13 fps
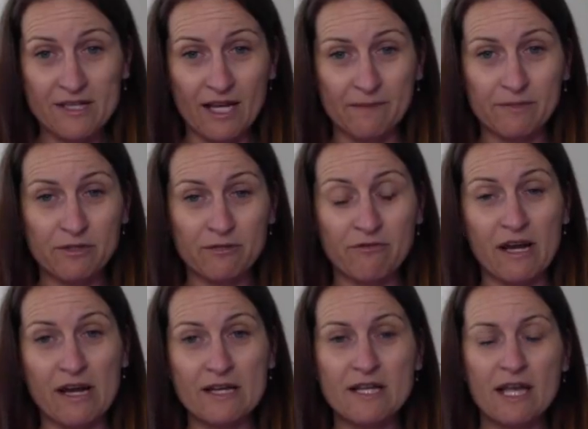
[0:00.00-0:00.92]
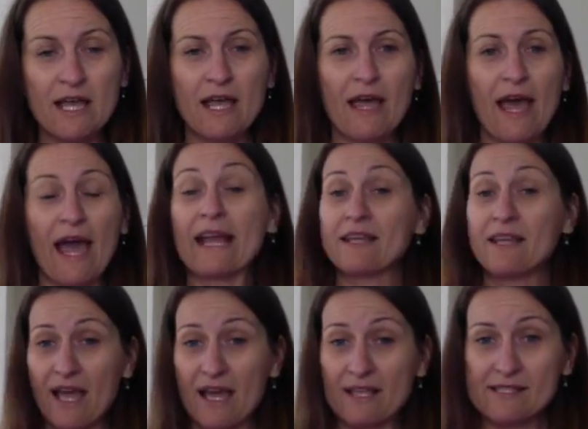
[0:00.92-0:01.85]
time to read? And
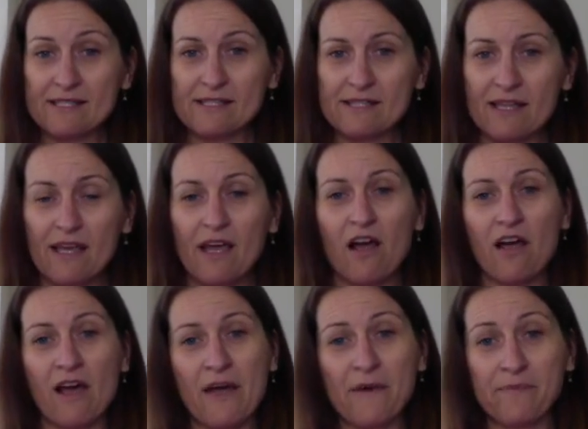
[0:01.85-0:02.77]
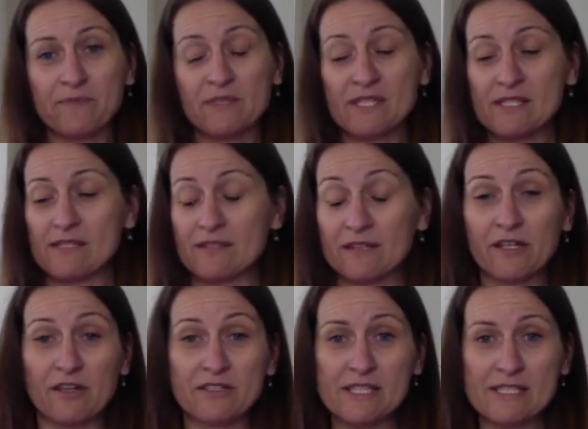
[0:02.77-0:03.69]
yes, when
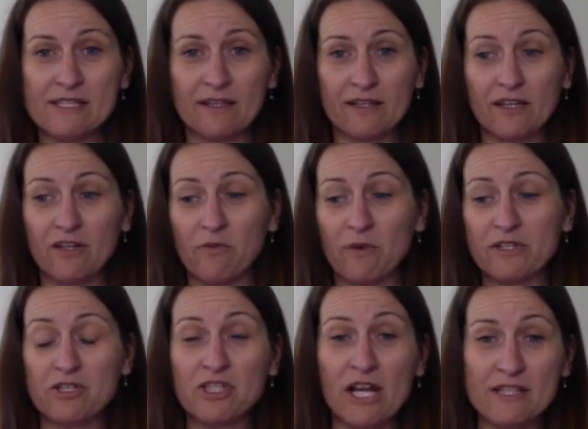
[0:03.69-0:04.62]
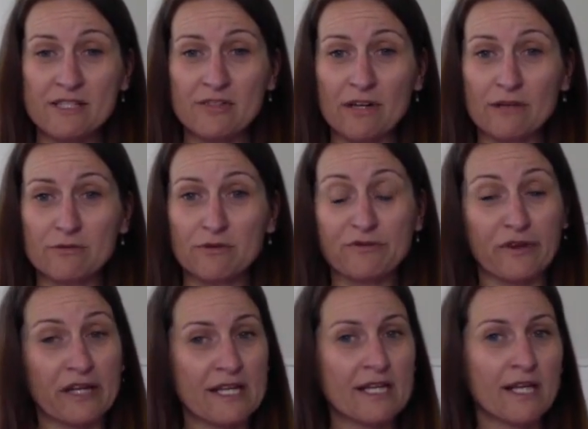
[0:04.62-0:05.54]
your child struggles with
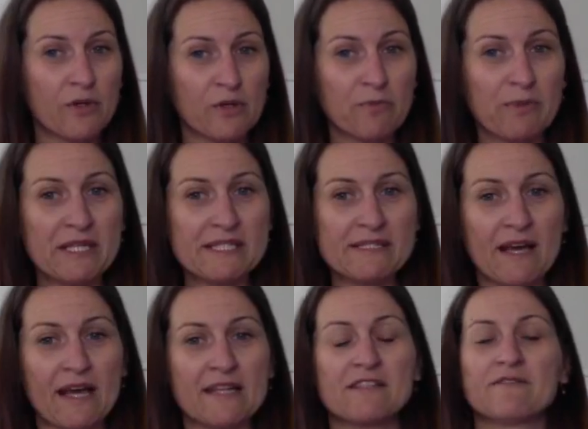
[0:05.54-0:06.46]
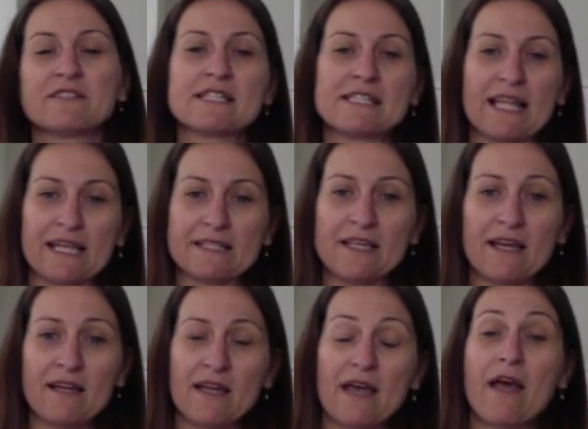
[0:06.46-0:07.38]
reading, it could be signs of
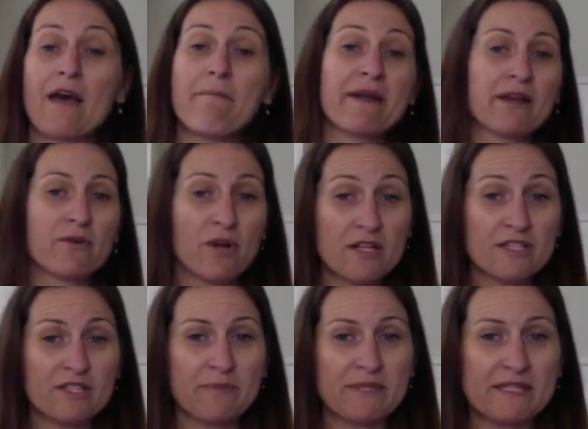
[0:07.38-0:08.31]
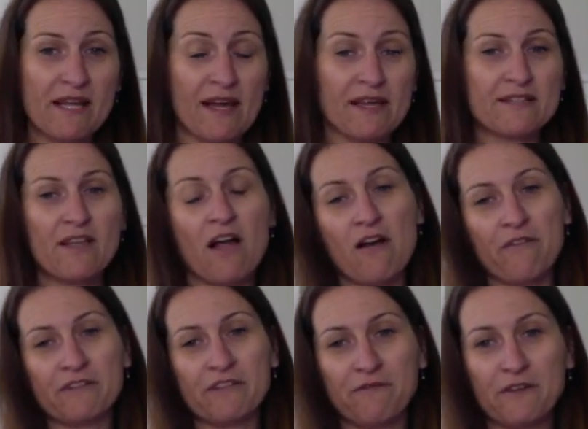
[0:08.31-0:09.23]
dyslexia, but it could also be signs
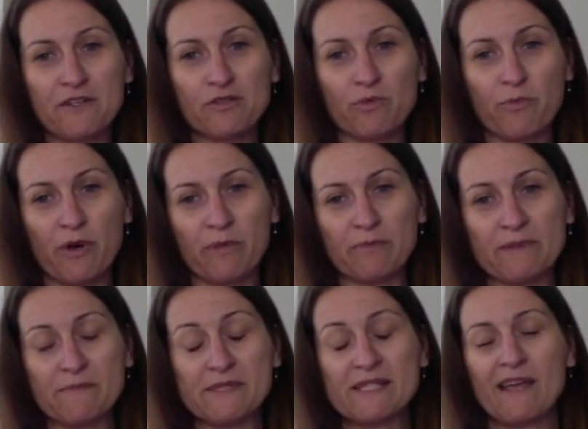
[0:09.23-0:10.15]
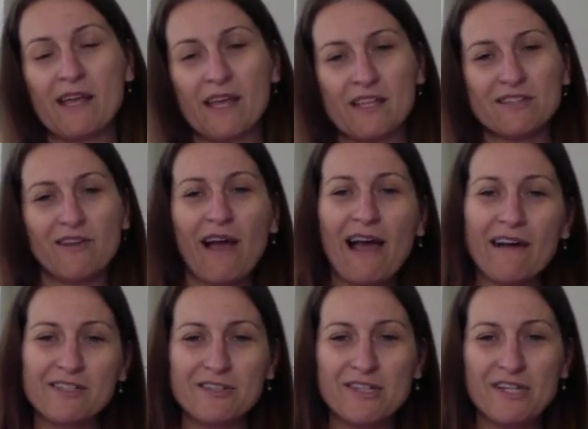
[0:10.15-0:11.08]
of the visual problems. So how
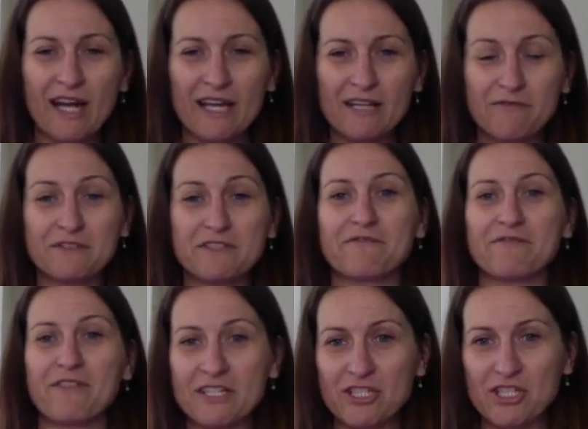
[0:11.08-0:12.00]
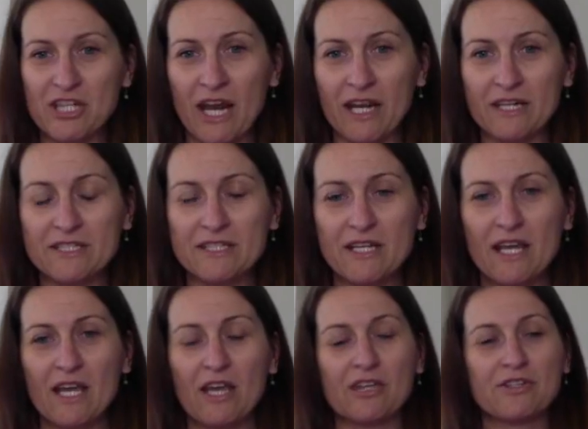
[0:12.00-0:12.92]
do you kind of differentiate?
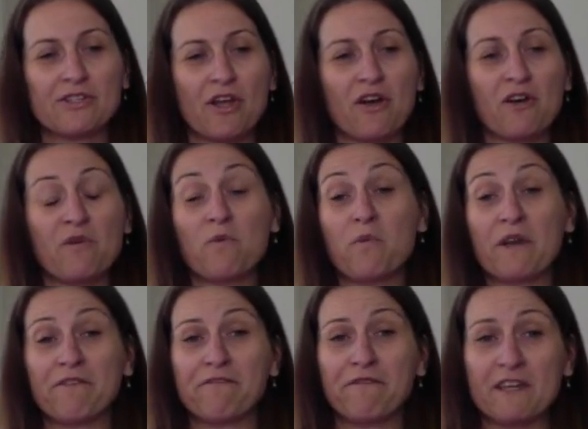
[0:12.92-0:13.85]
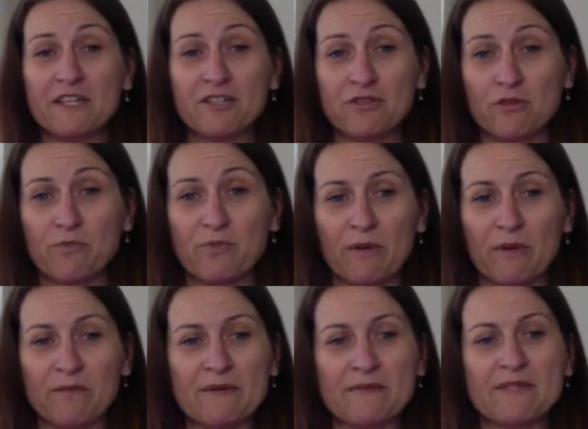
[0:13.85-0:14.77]
So with visual
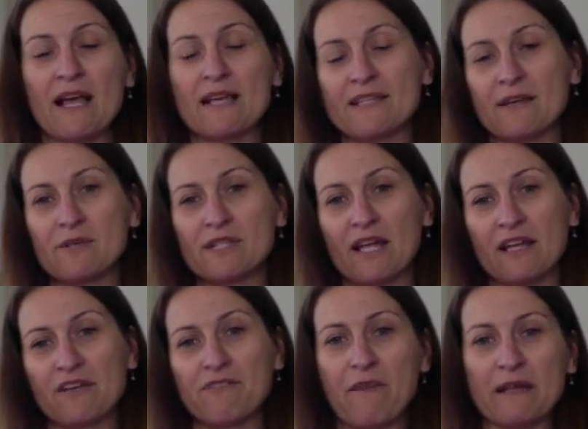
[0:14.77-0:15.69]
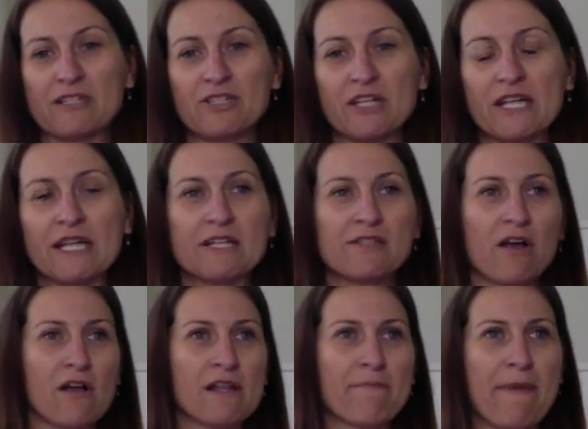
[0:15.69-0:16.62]
problems, as I was kind of mentioning, it's
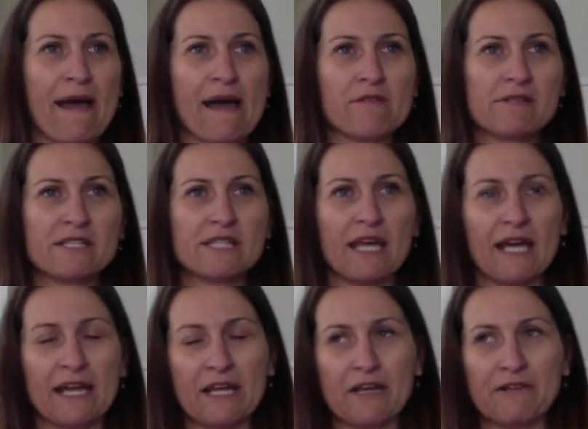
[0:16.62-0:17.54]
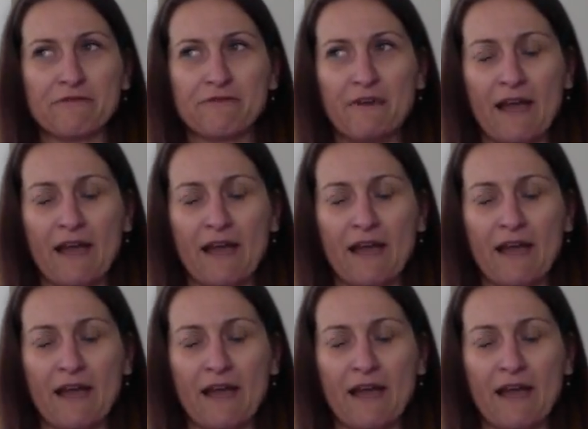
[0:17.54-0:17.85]
all about kind of